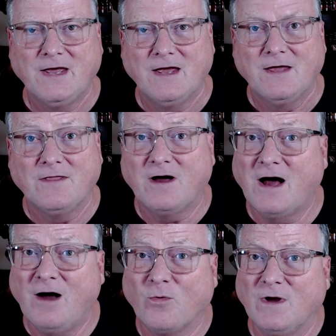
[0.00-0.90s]
The
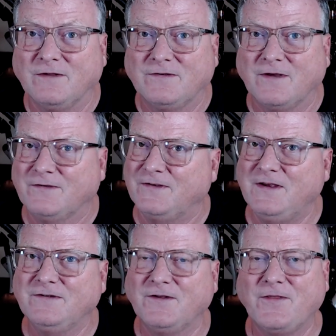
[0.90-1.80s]
Hot Ones,
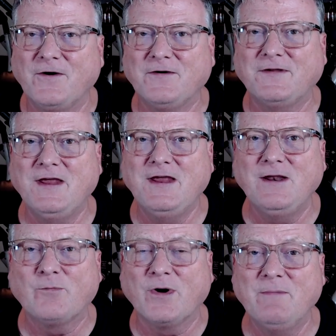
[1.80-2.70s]
Season
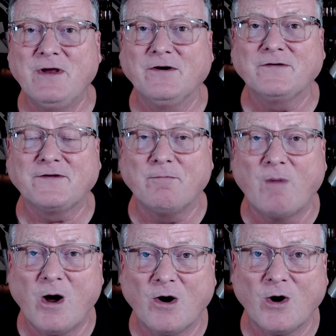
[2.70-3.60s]
13, premieres
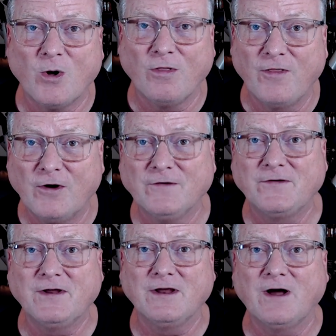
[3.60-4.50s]
tomorrow,
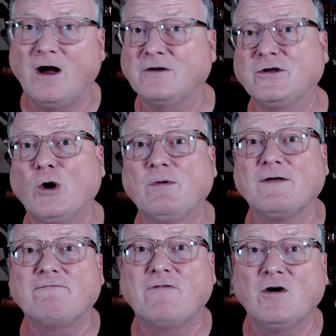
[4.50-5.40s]
Thursday, October
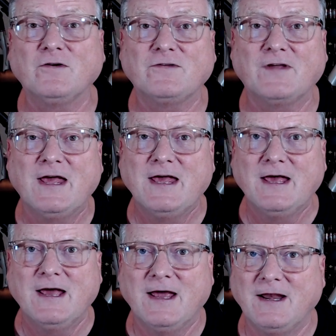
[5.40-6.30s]
the 1st
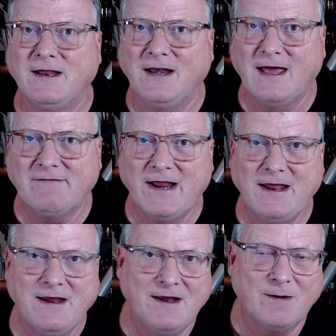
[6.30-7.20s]
at 11
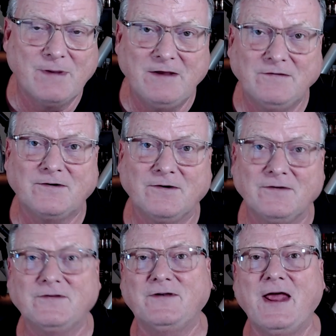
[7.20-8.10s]
a.m. Eastern
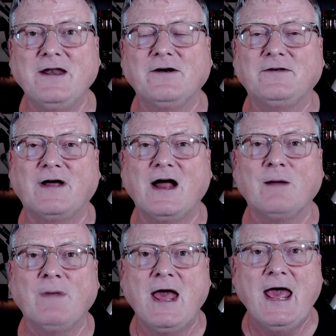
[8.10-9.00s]
Standard
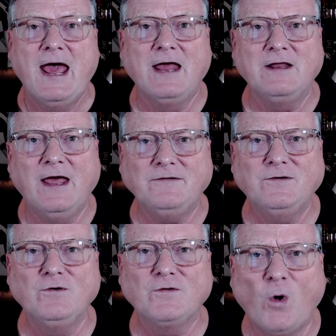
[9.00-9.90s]
Time. And guess
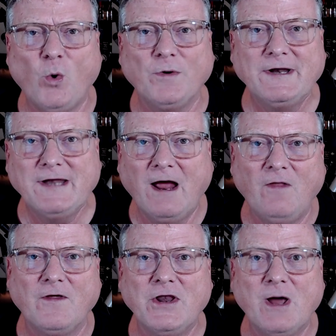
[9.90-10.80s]
who's holding
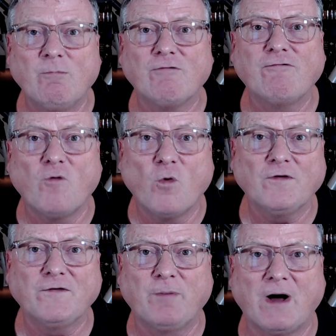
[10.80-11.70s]
down the number 4
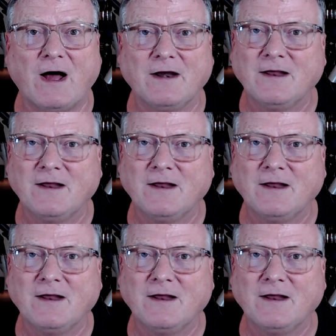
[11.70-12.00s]
spot?